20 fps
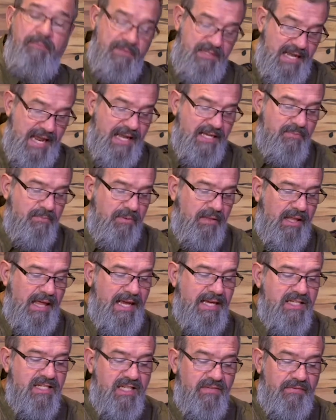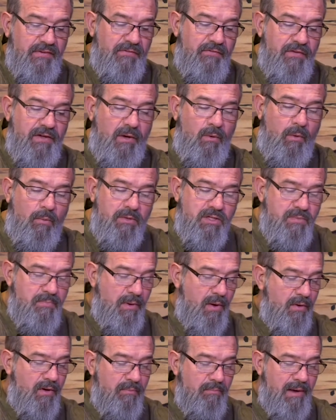takes place to fulfill what was
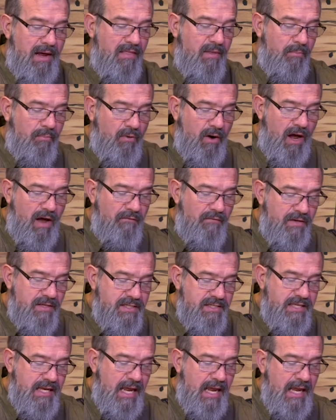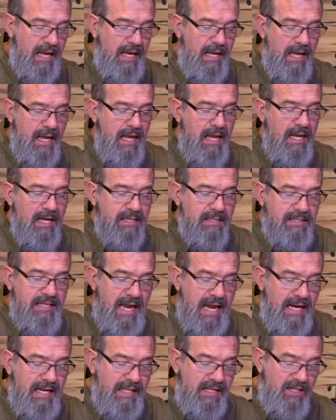spoken by the prophet, saying,
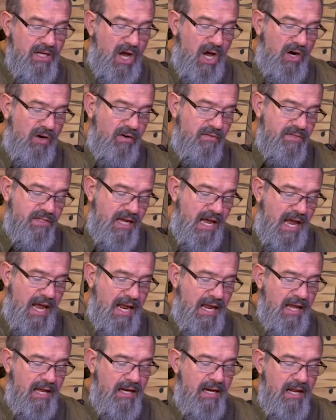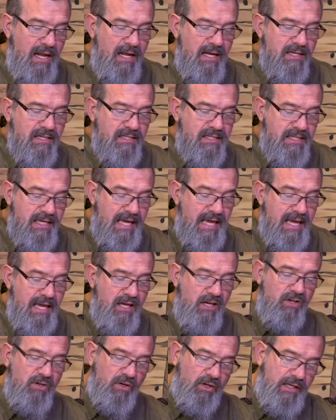Say to the daughter of Zion,
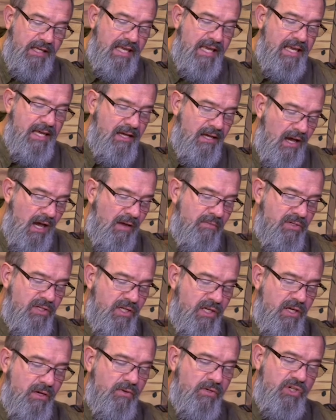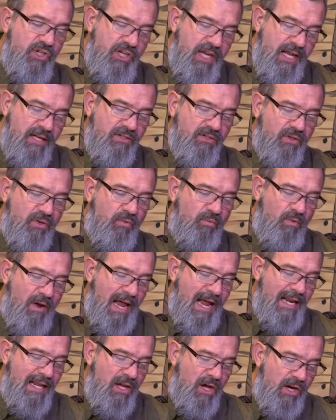See, your king comes to you, gentle,
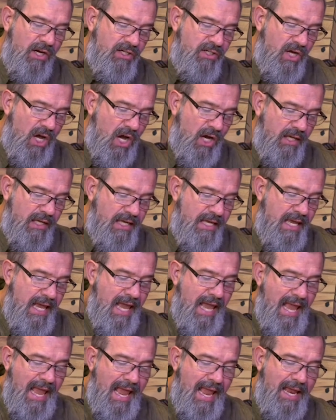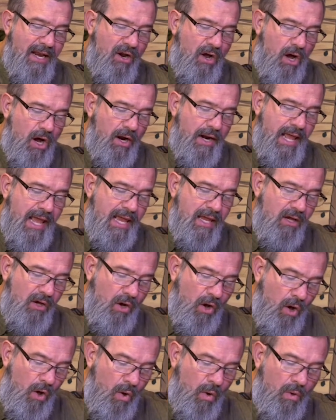riding on a donkey, and on a
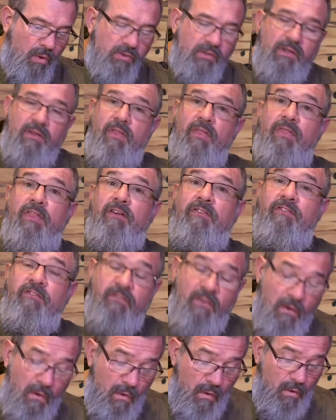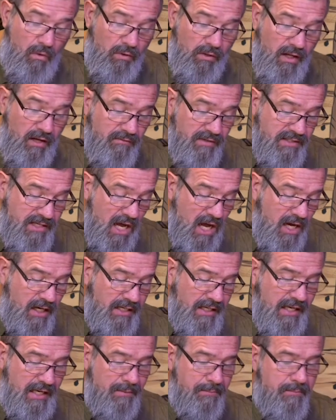colt, the foal of a
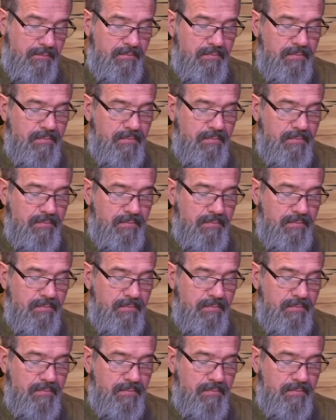donkey.